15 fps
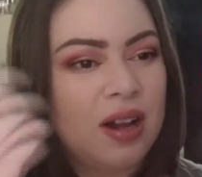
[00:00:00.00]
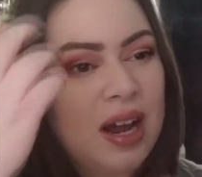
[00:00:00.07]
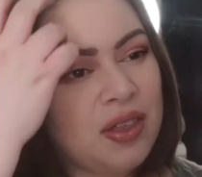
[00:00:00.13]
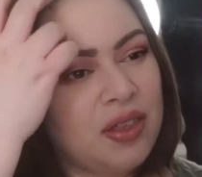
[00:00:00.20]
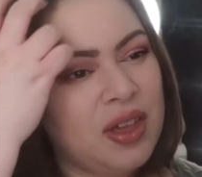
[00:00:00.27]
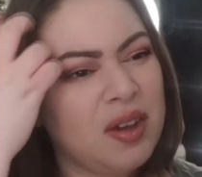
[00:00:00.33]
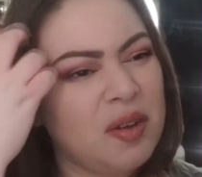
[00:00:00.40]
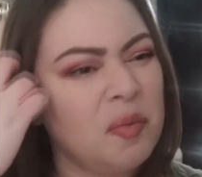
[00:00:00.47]
I
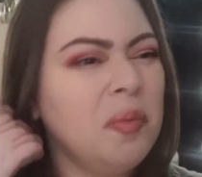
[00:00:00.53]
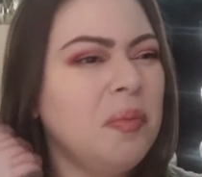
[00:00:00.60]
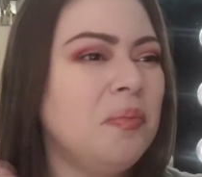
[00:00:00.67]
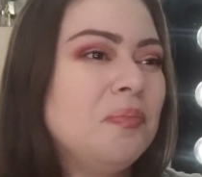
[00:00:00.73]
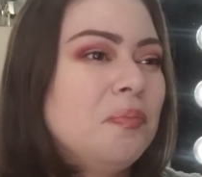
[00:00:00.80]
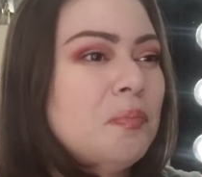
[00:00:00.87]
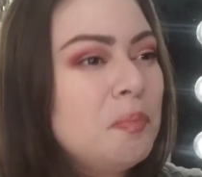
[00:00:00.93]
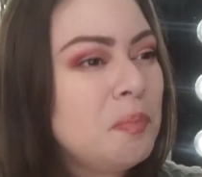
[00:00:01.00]
think
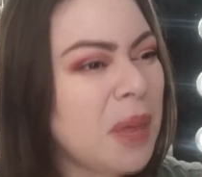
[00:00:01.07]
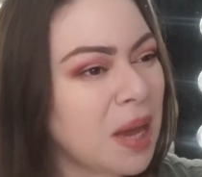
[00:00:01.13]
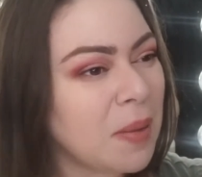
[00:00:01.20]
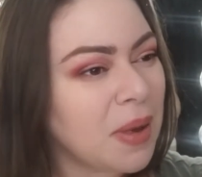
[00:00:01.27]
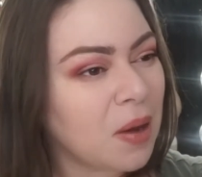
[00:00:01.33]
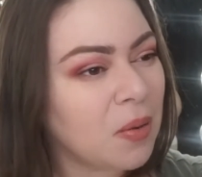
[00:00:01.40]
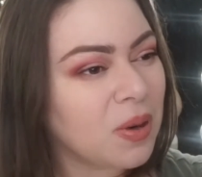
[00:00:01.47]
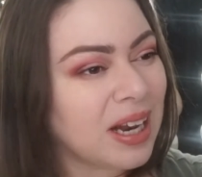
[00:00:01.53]

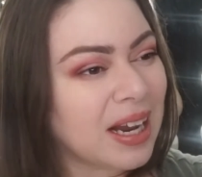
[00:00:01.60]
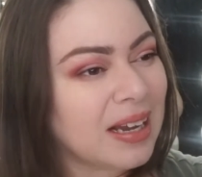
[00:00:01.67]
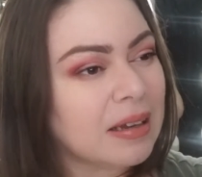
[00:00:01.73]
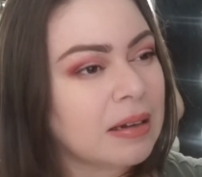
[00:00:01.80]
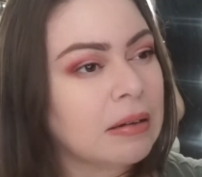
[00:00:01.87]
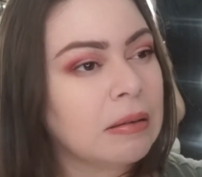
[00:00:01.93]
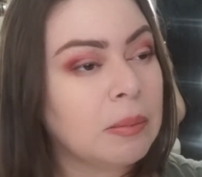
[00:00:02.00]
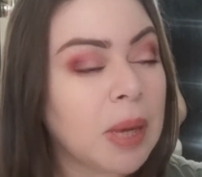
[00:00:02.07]
maybe I would like
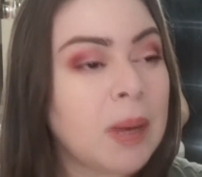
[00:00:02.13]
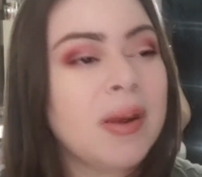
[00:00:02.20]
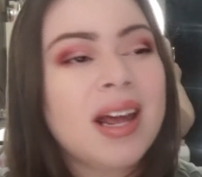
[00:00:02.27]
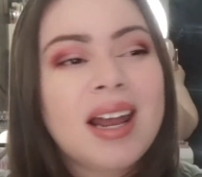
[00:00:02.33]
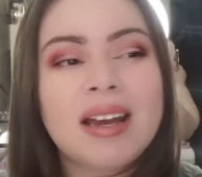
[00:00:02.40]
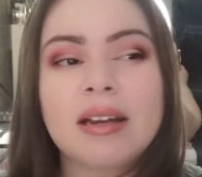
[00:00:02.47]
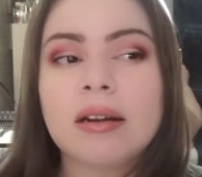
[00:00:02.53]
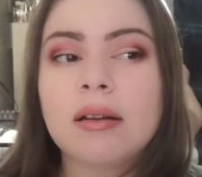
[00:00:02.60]
it, maybe I
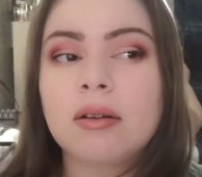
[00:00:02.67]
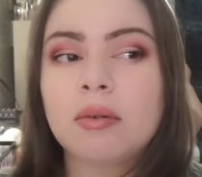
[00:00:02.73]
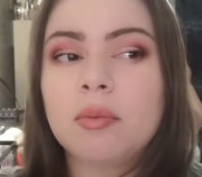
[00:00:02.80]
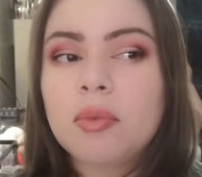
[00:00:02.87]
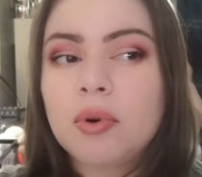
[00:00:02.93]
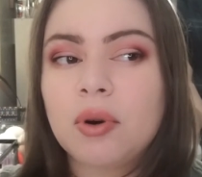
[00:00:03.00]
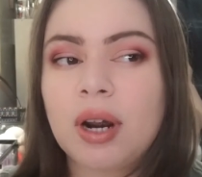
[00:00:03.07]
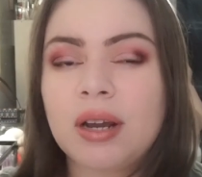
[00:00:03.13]
like it a little
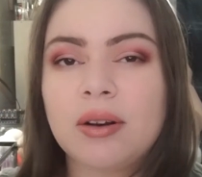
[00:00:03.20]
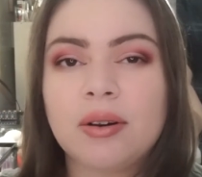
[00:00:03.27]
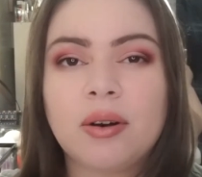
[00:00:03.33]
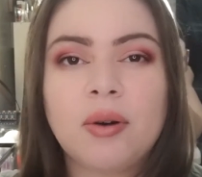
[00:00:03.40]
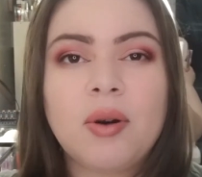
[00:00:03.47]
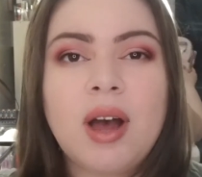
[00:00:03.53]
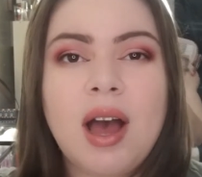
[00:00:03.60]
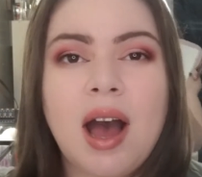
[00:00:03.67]
more, I don't
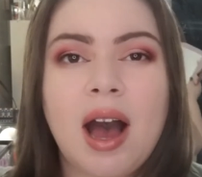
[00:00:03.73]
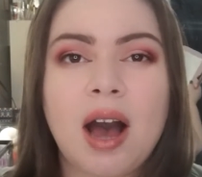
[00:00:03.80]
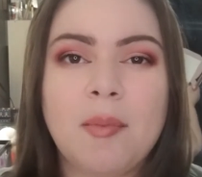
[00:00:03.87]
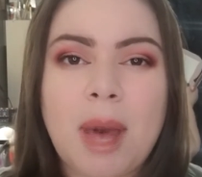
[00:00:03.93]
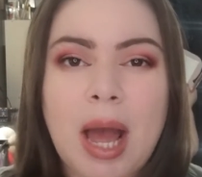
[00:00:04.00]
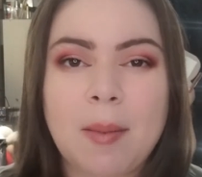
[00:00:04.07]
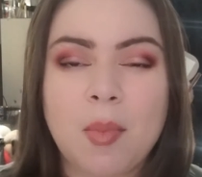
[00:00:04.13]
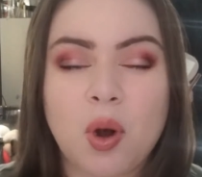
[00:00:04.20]
know.
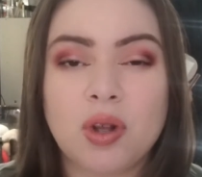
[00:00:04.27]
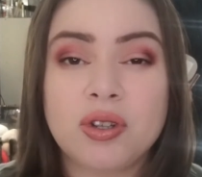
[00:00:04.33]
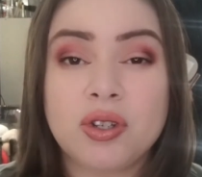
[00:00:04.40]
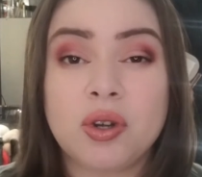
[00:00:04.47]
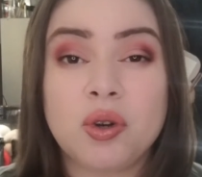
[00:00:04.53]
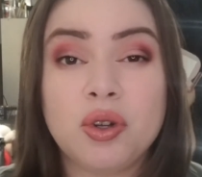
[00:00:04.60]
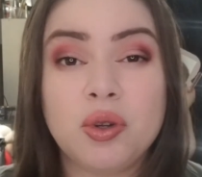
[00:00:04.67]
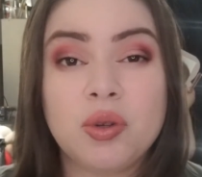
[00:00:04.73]
I'm
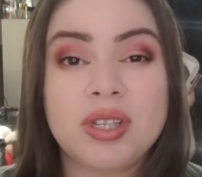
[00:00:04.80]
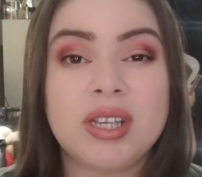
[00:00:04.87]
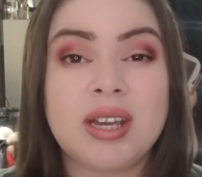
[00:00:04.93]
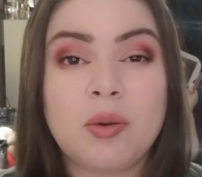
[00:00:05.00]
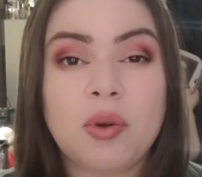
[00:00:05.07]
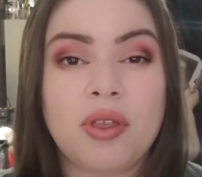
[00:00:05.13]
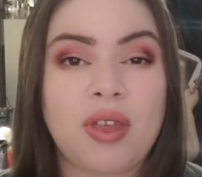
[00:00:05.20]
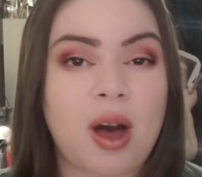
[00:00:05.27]
also using
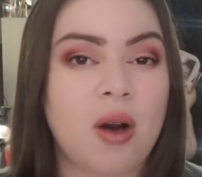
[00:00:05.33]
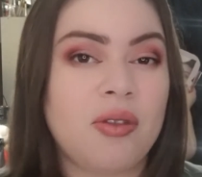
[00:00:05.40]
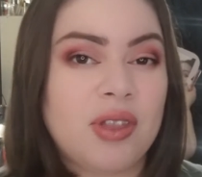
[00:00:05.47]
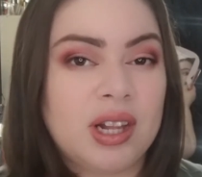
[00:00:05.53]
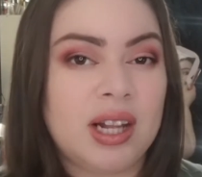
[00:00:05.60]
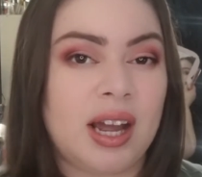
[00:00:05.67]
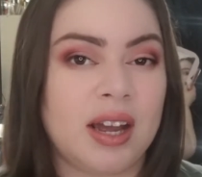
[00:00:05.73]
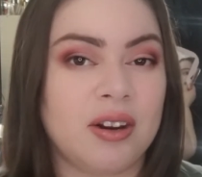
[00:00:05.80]
it without
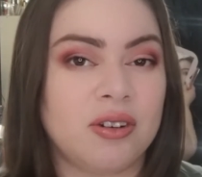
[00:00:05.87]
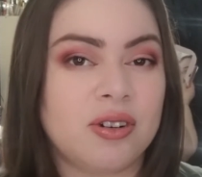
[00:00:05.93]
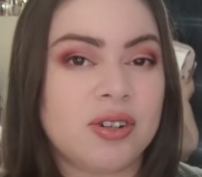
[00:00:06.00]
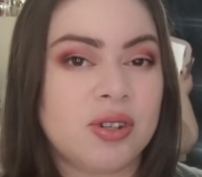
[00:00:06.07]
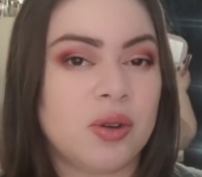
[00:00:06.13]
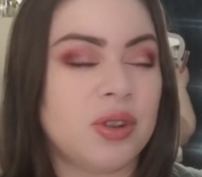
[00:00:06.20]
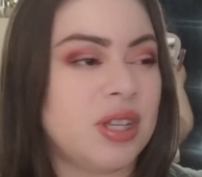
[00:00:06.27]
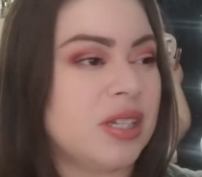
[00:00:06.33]
the liner,
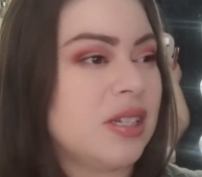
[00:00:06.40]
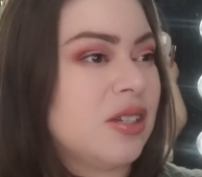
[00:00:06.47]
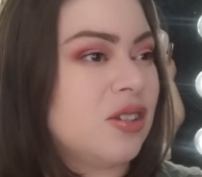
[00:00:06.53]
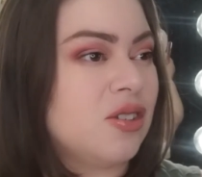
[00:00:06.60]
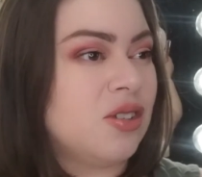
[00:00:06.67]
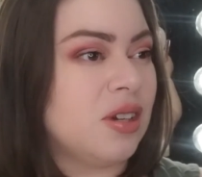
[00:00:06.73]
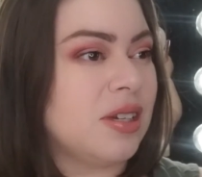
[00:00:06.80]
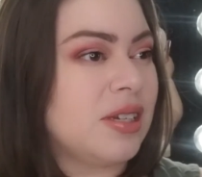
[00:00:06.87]
so this
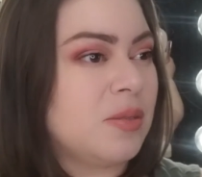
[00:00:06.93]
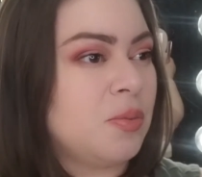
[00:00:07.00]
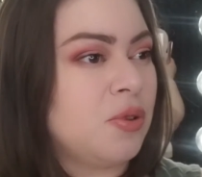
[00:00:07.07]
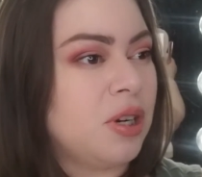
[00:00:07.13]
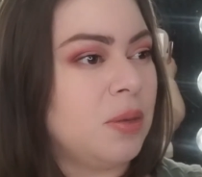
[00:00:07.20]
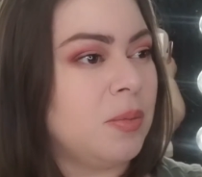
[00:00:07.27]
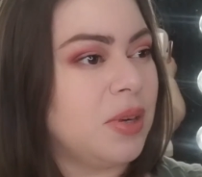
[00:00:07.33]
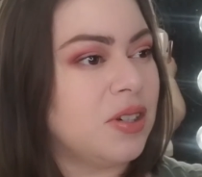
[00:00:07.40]
is just
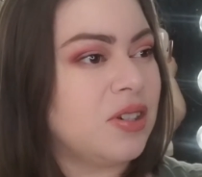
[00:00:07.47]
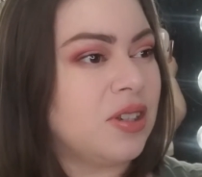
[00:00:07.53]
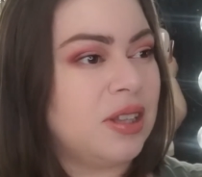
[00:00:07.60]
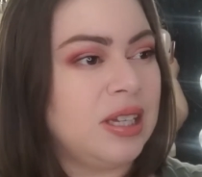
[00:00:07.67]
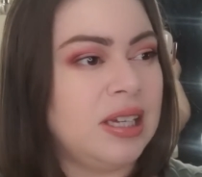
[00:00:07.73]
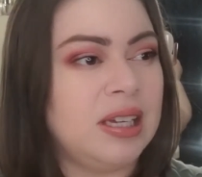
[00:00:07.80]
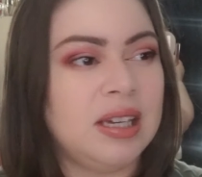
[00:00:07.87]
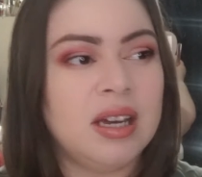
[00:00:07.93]
pretty much
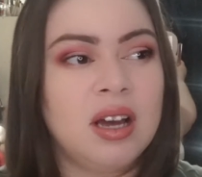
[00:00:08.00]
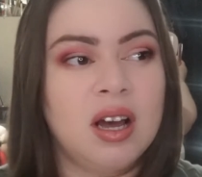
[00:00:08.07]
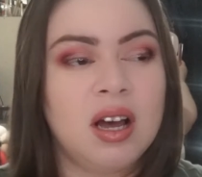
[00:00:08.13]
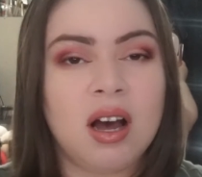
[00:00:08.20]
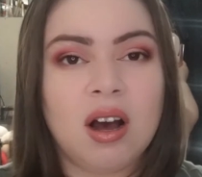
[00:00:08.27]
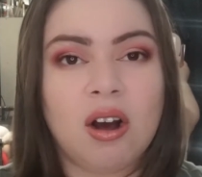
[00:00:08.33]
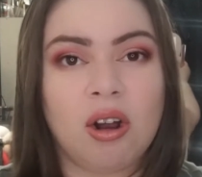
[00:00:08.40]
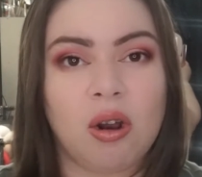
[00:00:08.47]
the
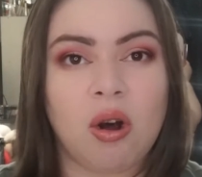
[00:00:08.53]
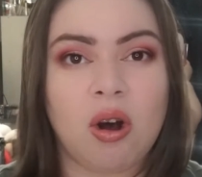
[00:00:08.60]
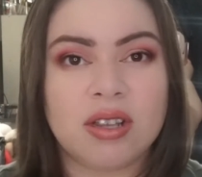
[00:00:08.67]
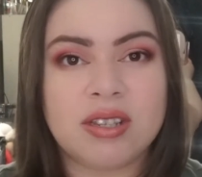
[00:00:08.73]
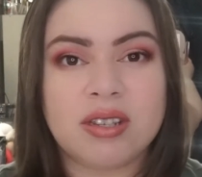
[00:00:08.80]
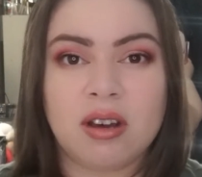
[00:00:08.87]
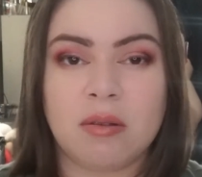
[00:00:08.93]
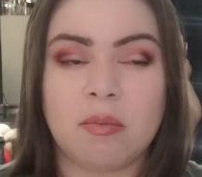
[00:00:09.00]

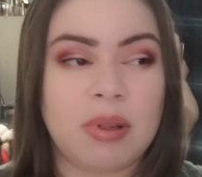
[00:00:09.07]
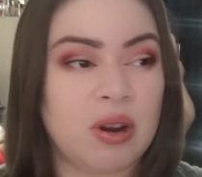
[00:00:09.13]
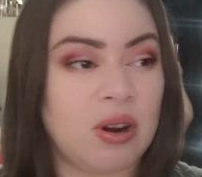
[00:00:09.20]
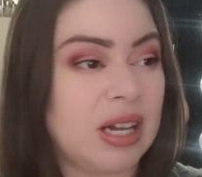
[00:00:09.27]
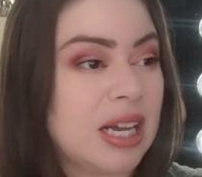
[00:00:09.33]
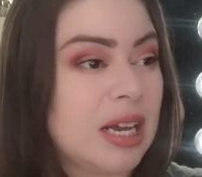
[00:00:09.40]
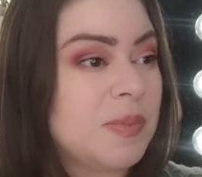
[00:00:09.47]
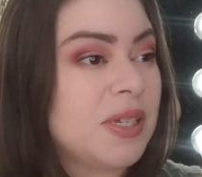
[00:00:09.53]
gloss on bare
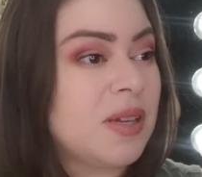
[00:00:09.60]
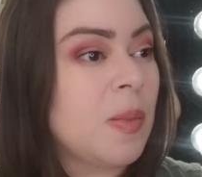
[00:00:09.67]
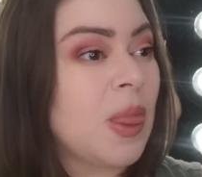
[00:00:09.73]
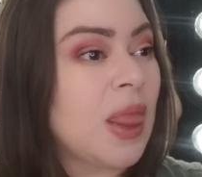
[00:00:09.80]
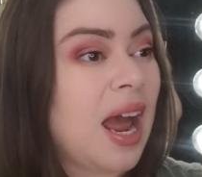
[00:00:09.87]
lips.